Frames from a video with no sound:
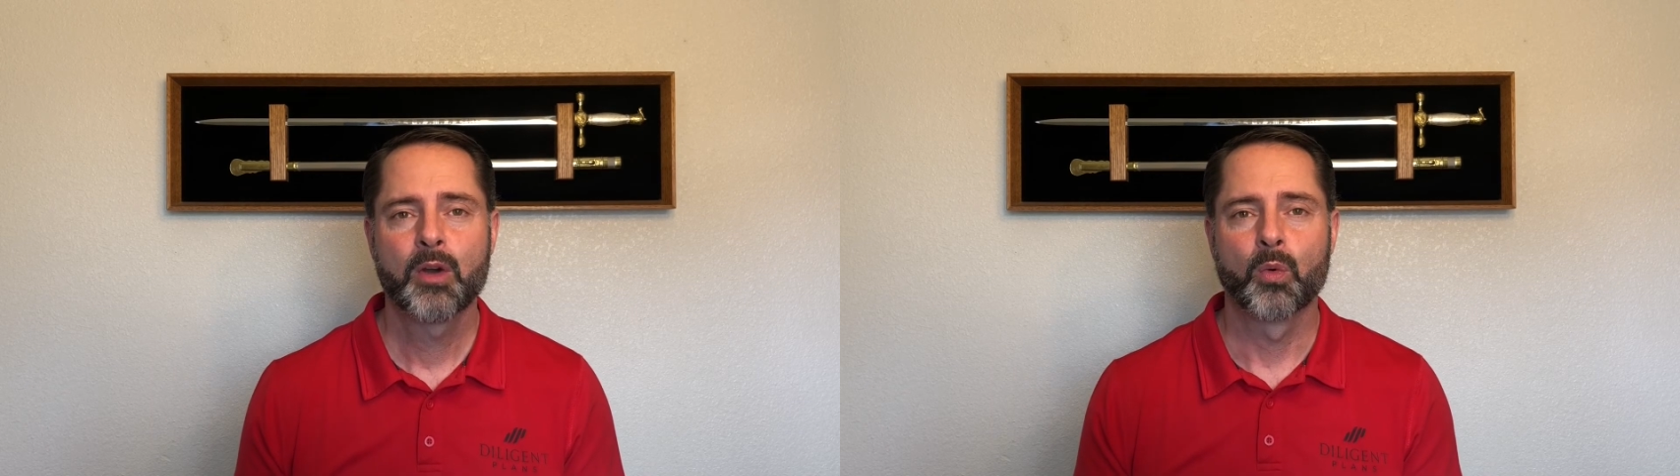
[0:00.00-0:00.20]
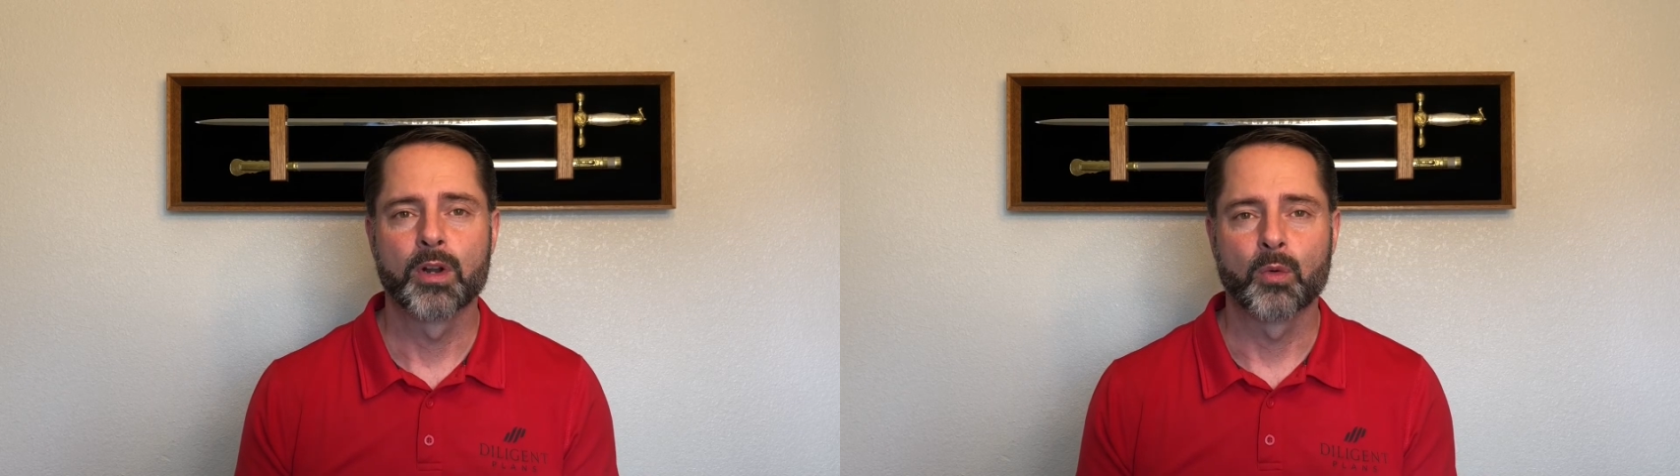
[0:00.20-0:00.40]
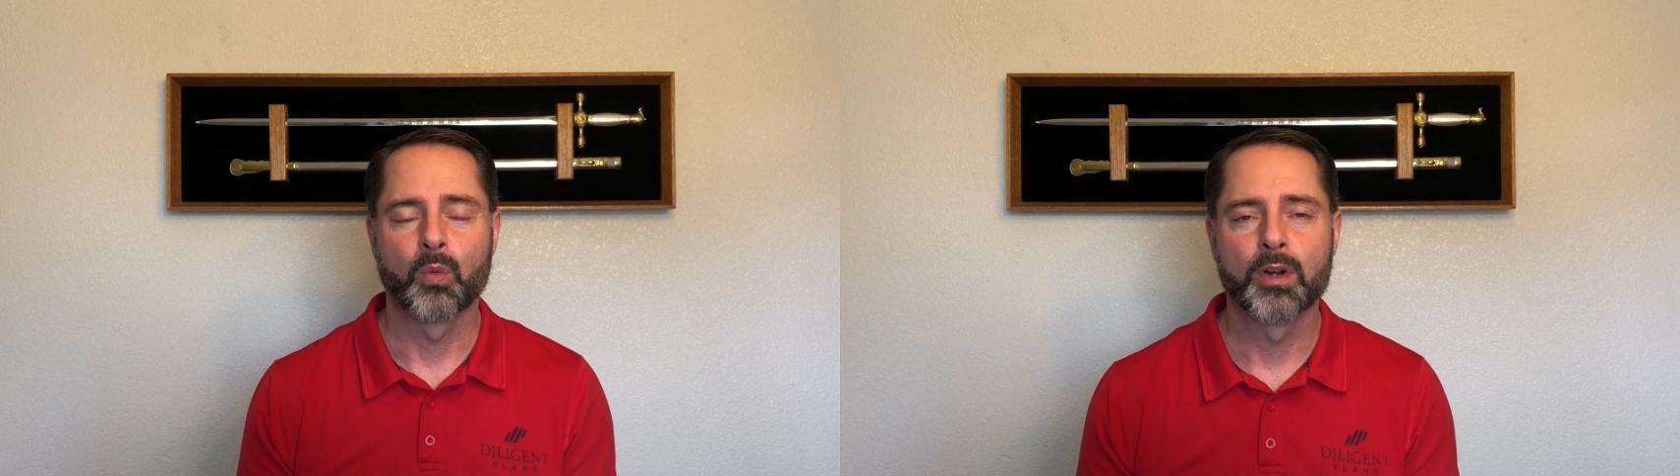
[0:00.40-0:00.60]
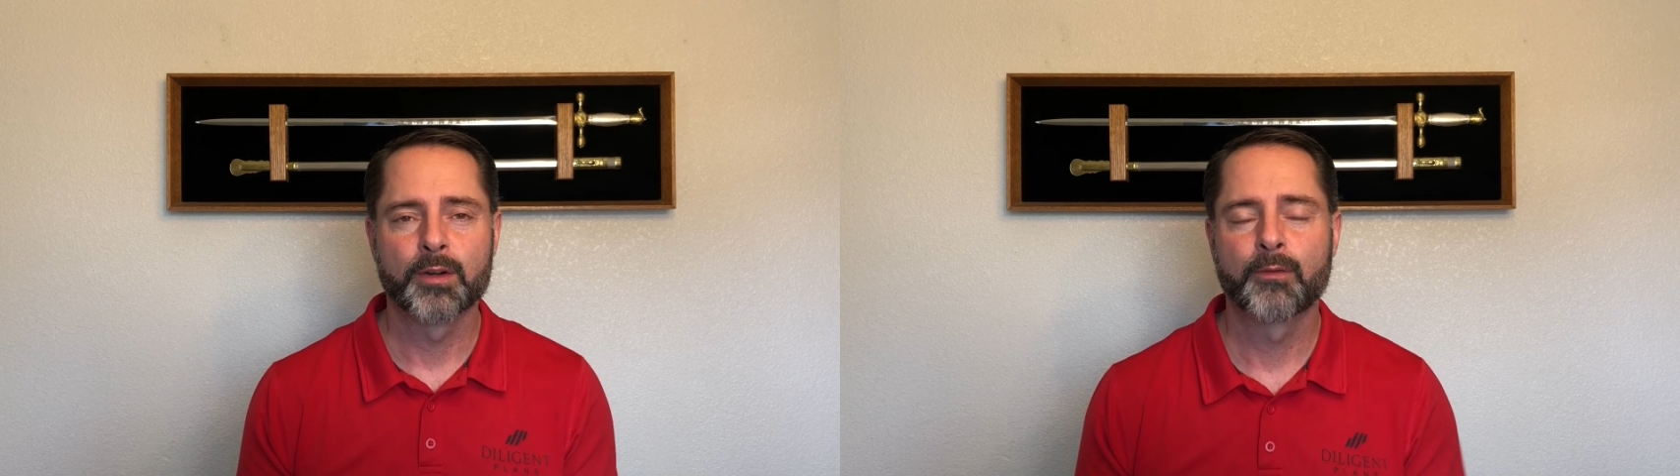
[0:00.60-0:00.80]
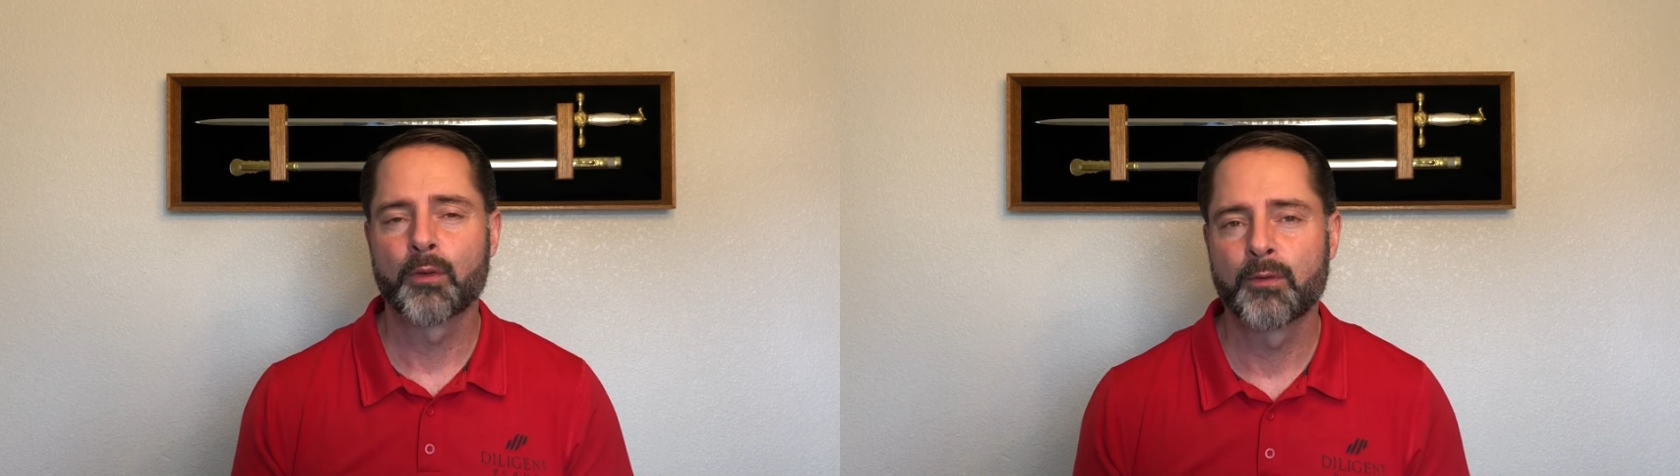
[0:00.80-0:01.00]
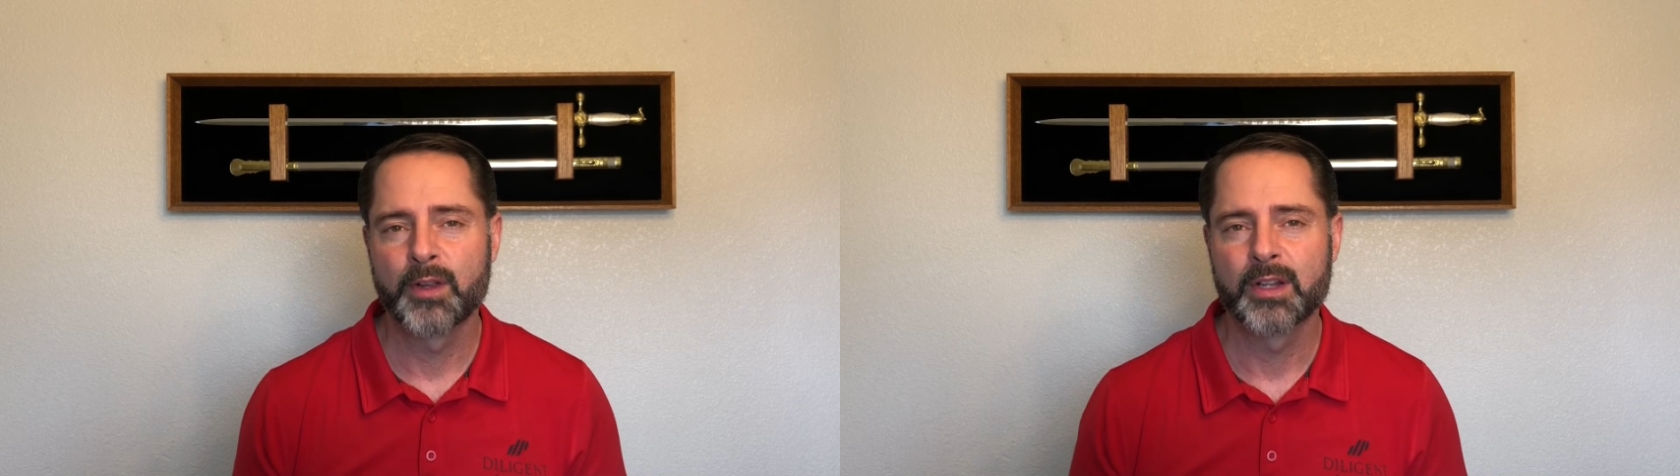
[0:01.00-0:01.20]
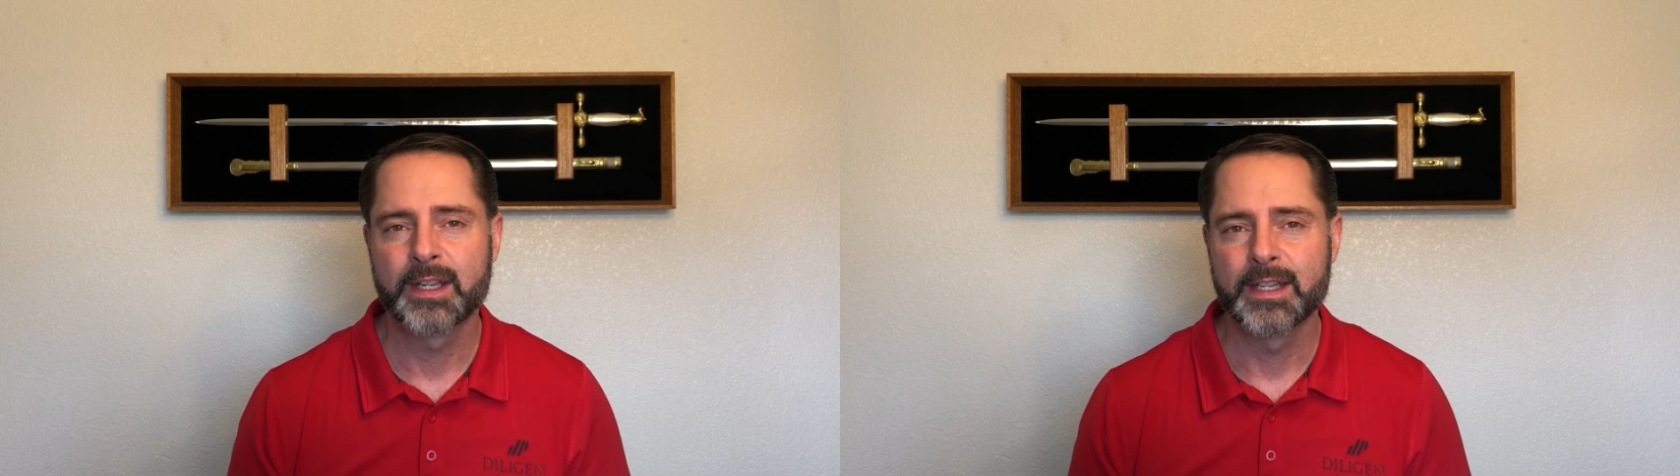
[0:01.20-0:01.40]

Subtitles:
What a wonderful feeling it